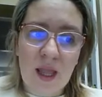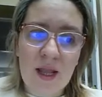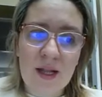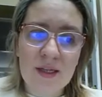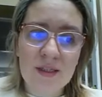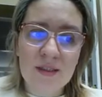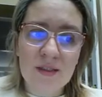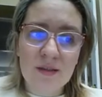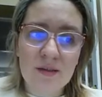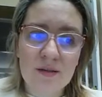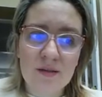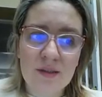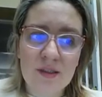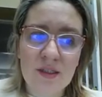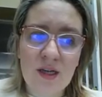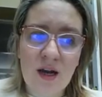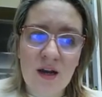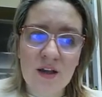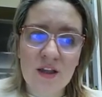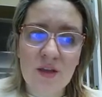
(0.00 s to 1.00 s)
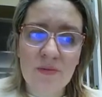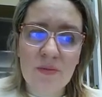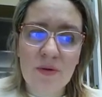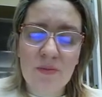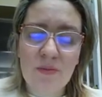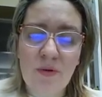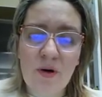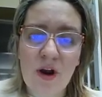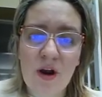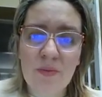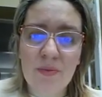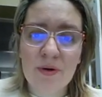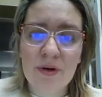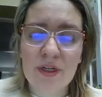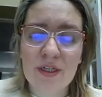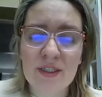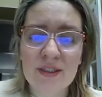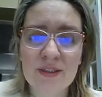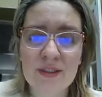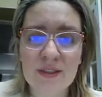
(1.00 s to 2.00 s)
and Document
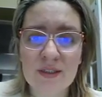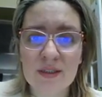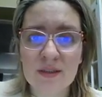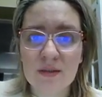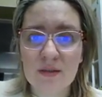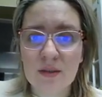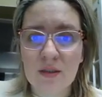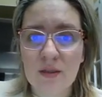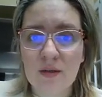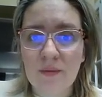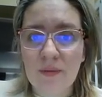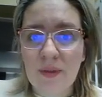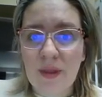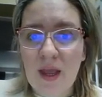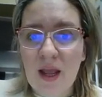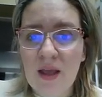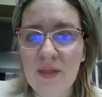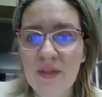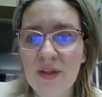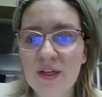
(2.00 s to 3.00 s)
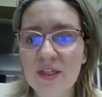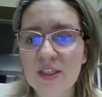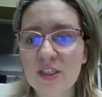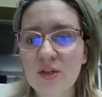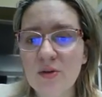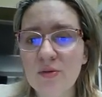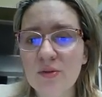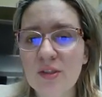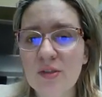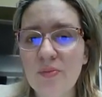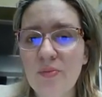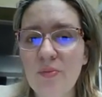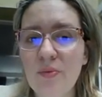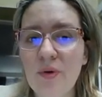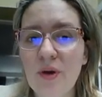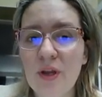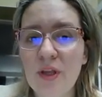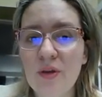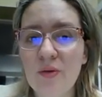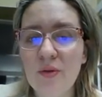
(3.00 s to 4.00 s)
Properties, and then it's going to
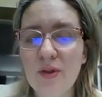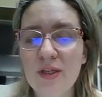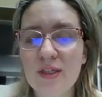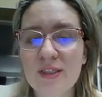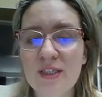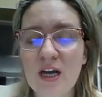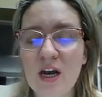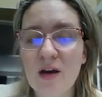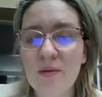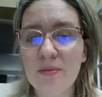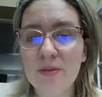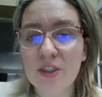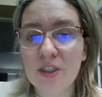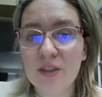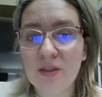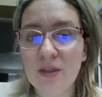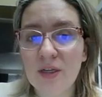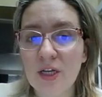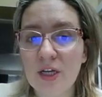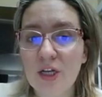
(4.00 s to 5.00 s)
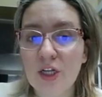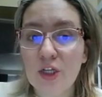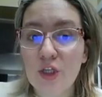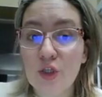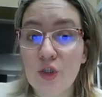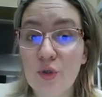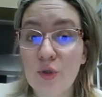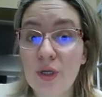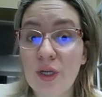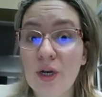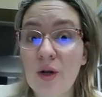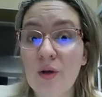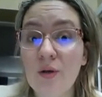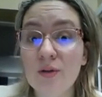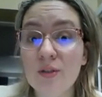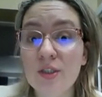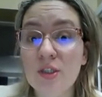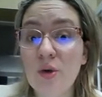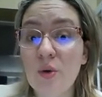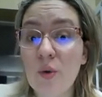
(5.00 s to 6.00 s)
bring you this option. You can
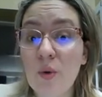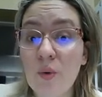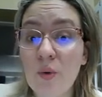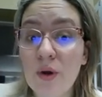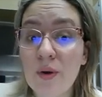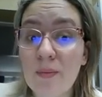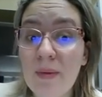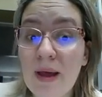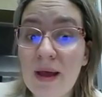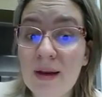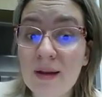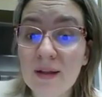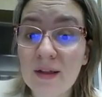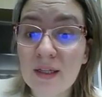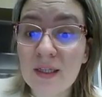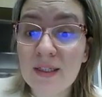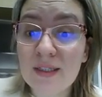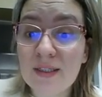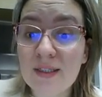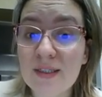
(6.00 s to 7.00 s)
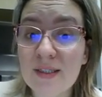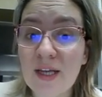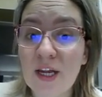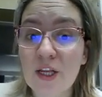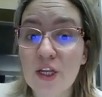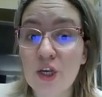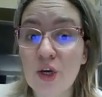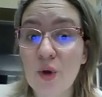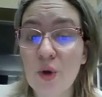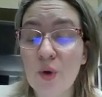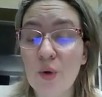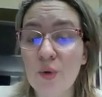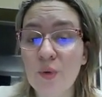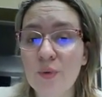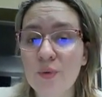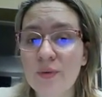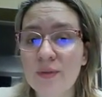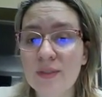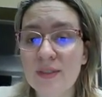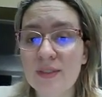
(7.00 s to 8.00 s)
also automatically set your
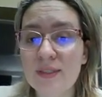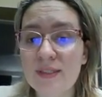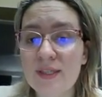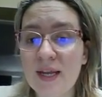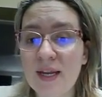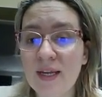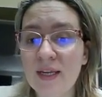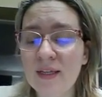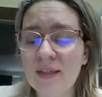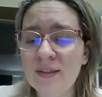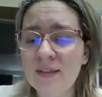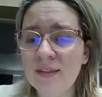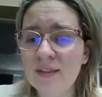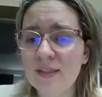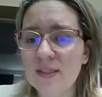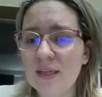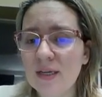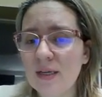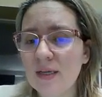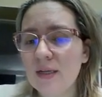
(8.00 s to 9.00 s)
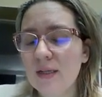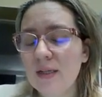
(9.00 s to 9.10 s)
own settings.